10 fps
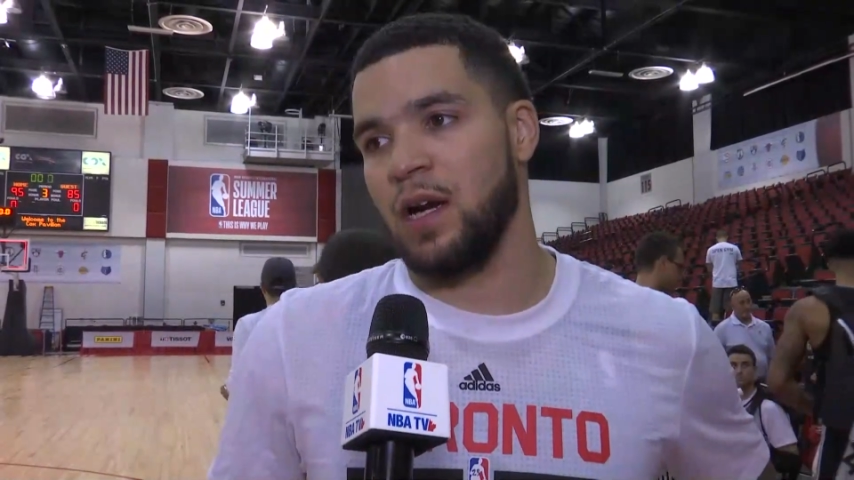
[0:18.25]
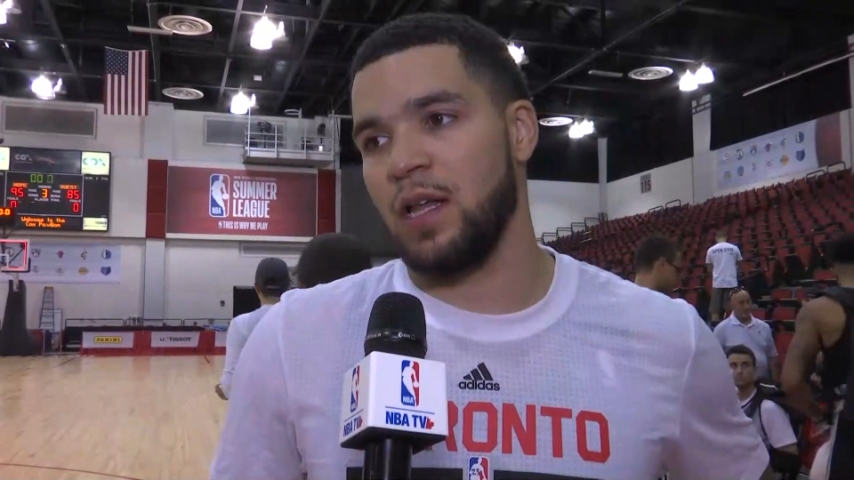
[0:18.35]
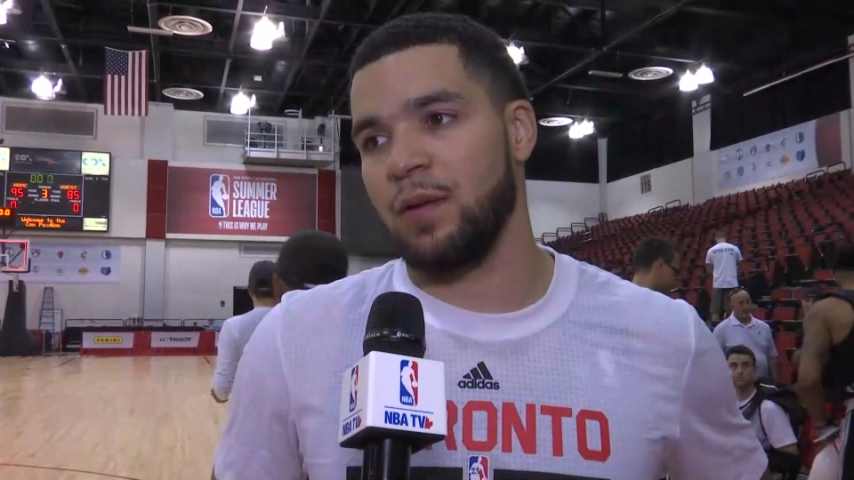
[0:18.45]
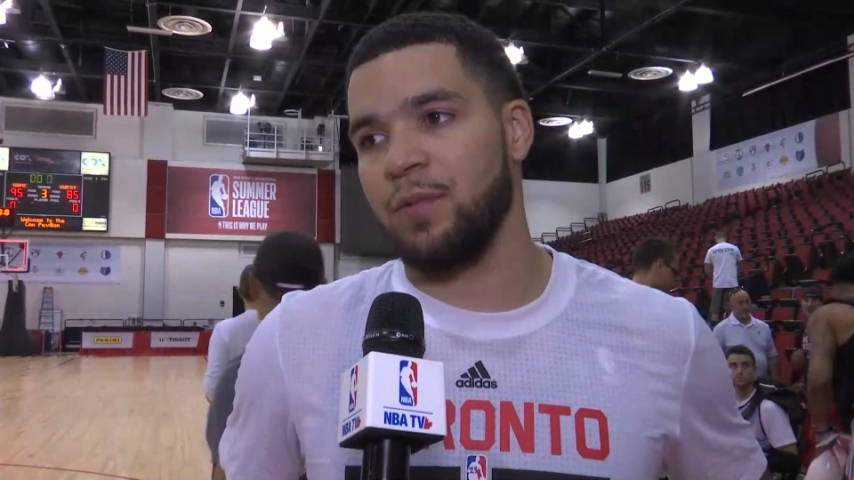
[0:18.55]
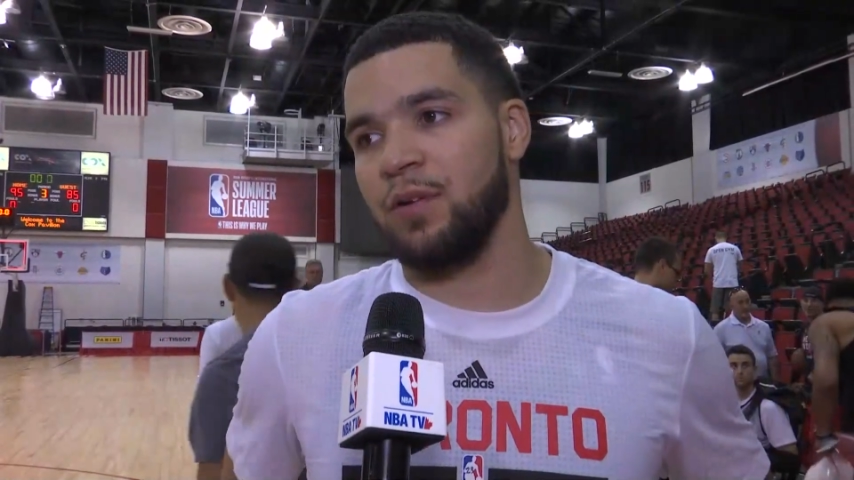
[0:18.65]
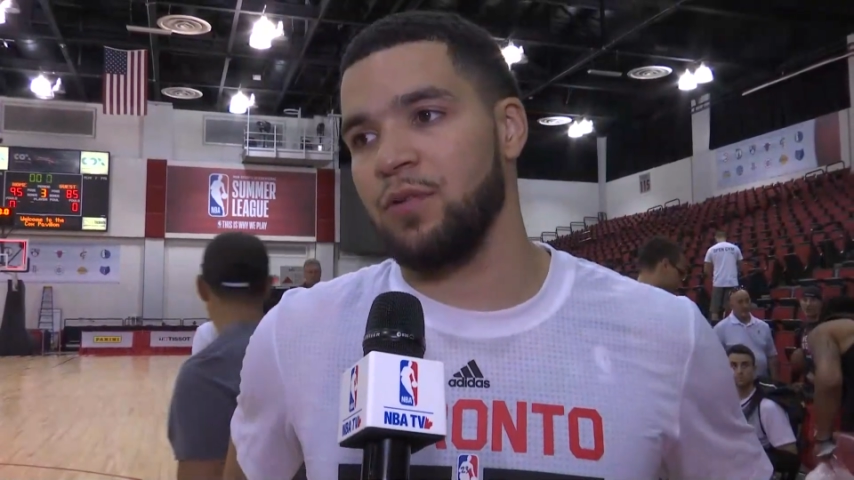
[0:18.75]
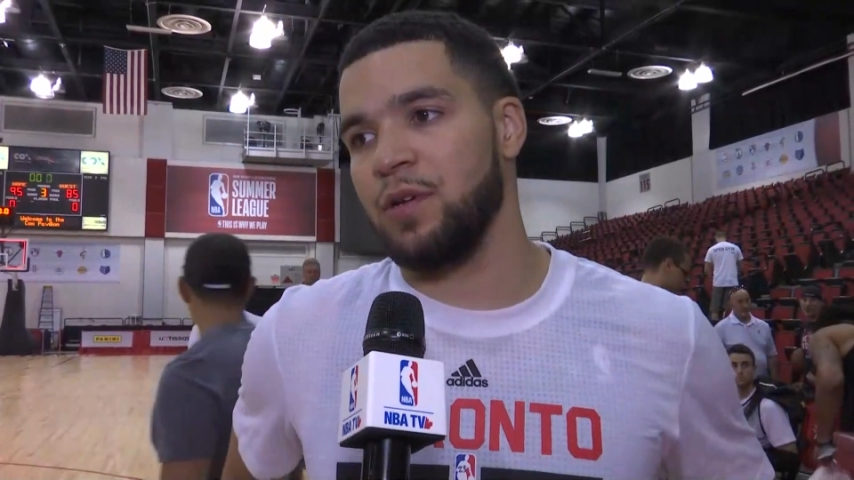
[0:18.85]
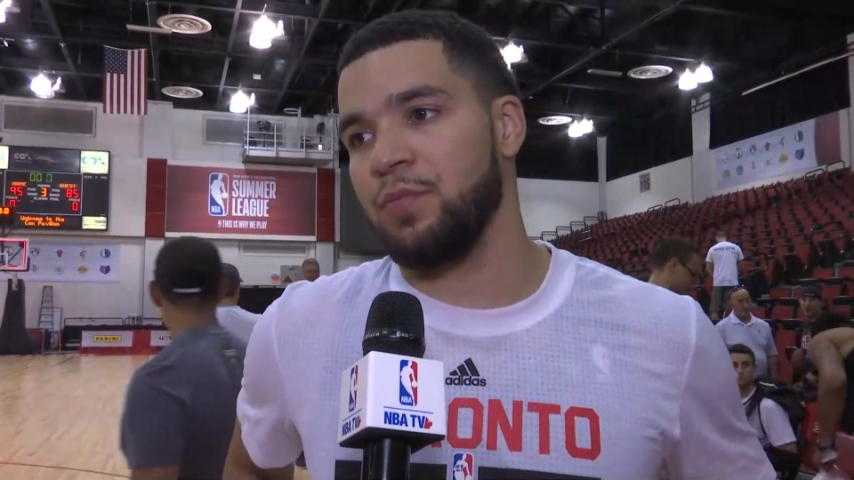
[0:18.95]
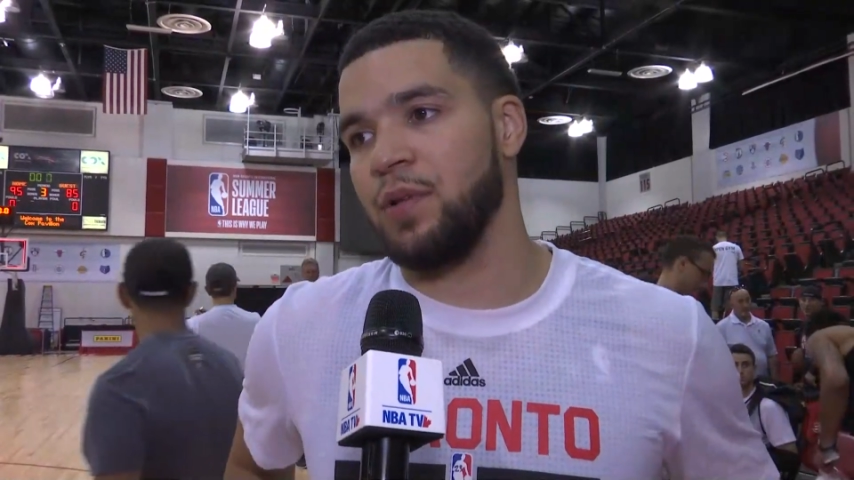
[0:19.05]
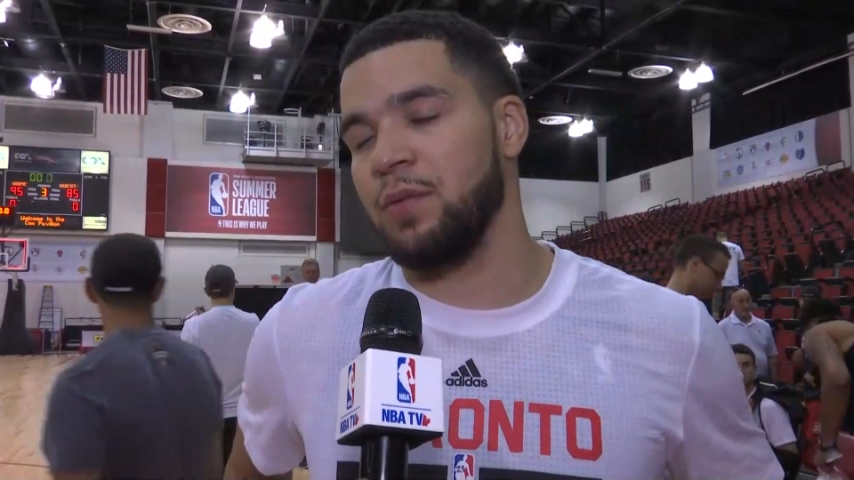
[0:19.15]
guy like me who
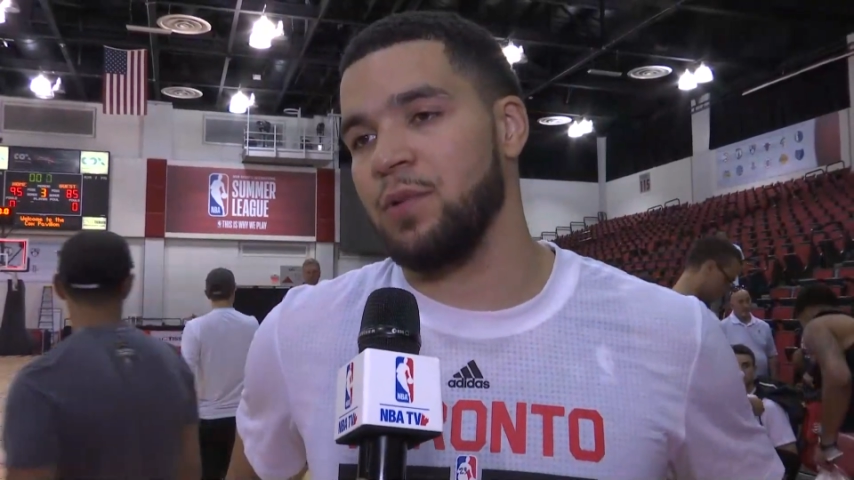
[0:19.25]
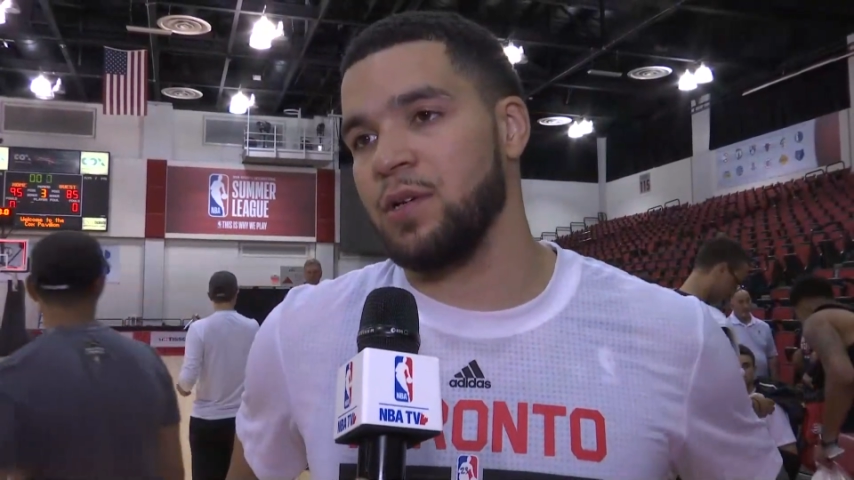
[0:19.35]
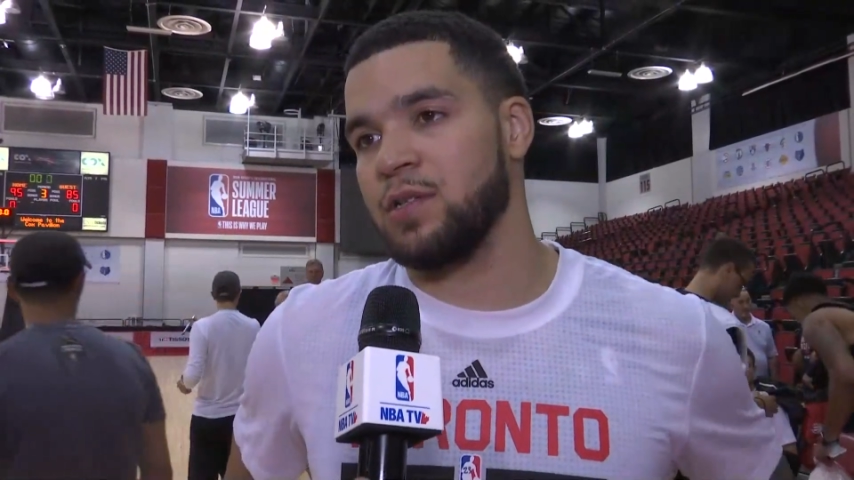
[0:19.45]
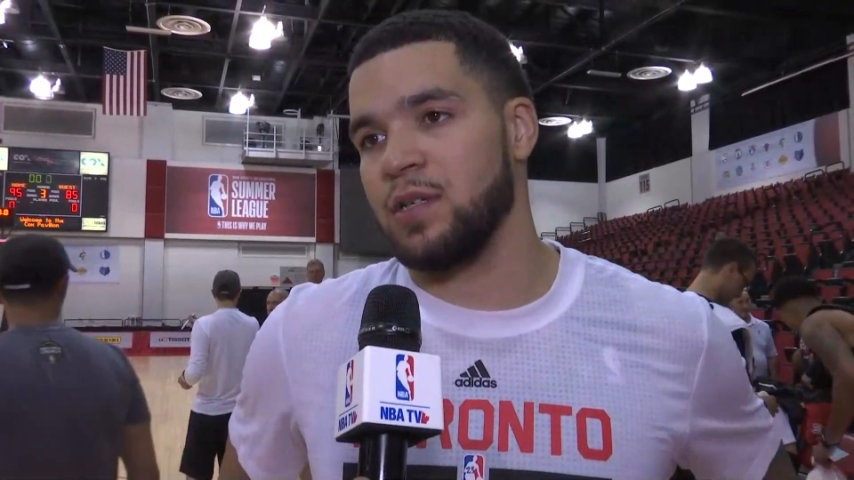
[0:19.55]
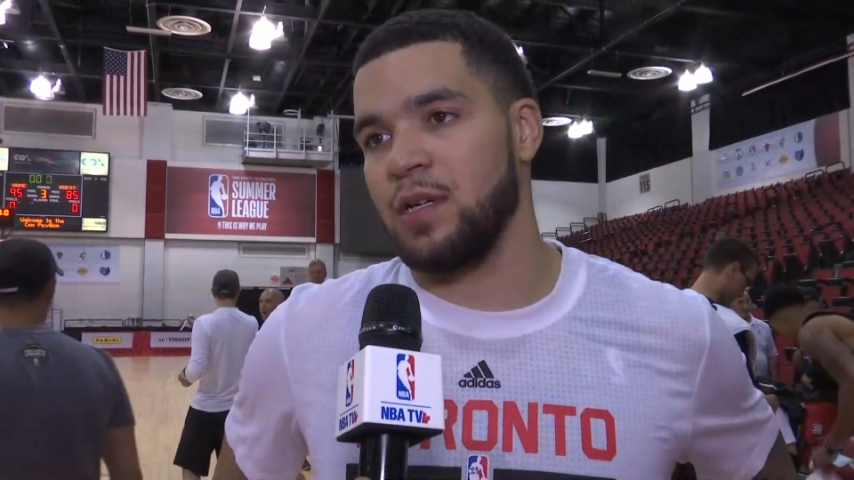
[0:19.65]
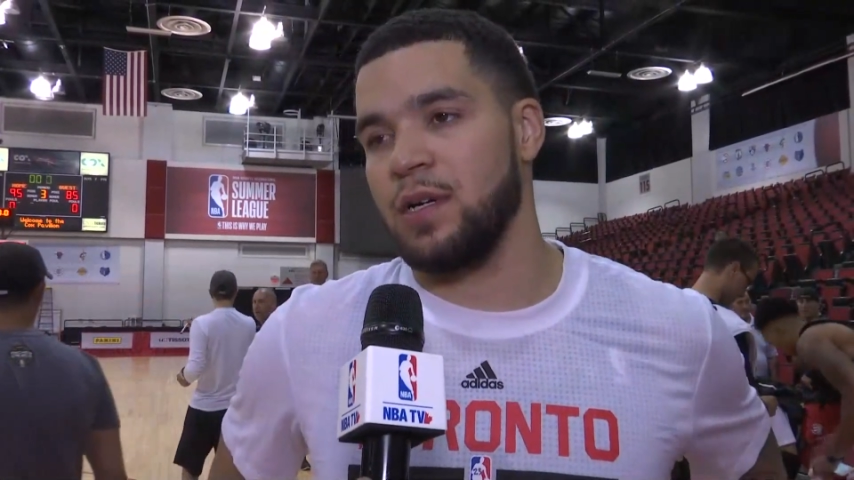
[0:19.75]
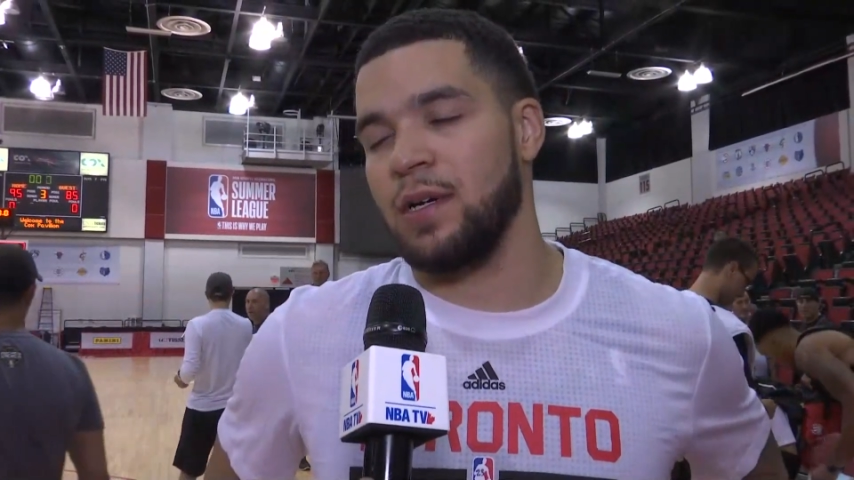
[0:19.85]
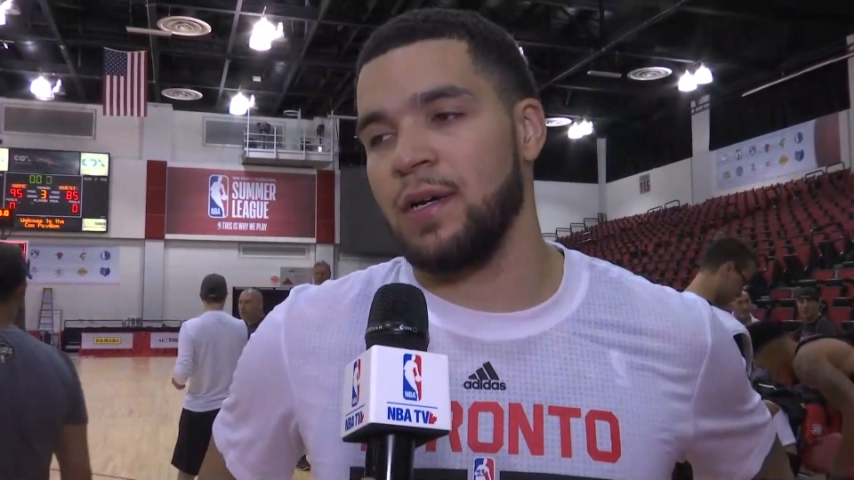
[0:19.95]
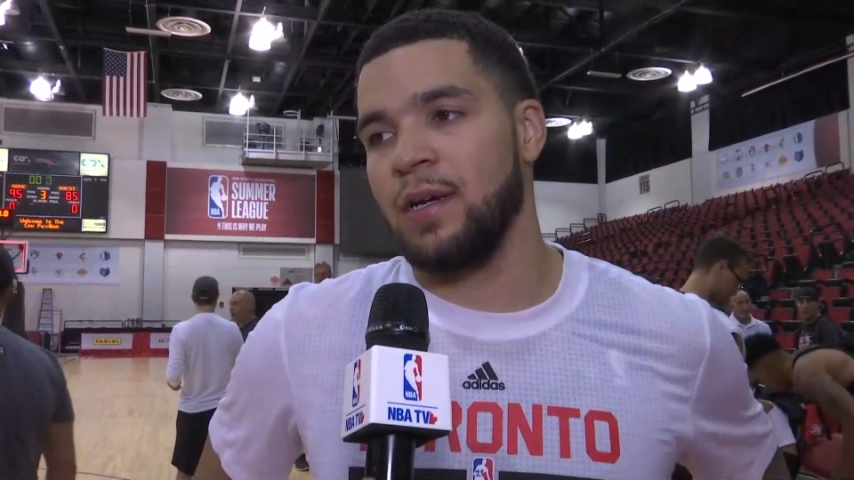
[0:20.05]
didn't play much, uh,